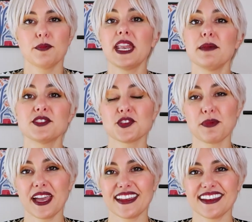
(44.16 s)
My name is
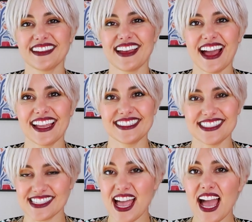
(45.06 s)
Rebecca. I
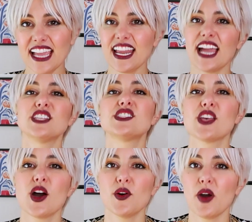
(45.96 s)
design, I
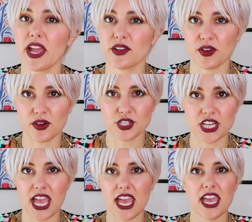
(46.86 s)
sew, I
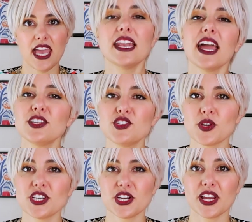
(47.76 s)
crochet, and I
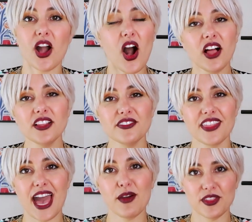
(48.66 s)
enjoy sharing all of
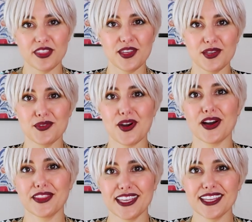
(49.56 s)
that with you
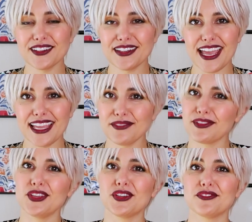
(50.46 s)
on the internet,
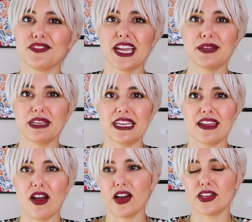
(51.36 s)
where you can find
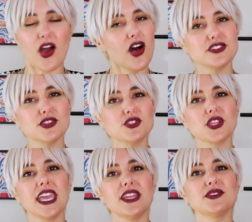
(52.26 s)
me on all
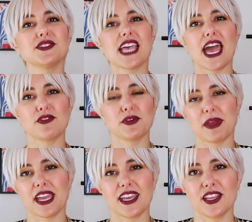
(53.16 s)
social handles at
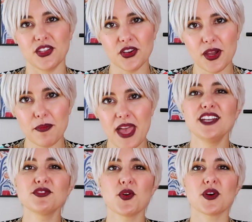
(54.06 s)
Rebecca in Europe, and
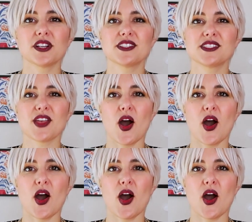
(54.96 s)
of course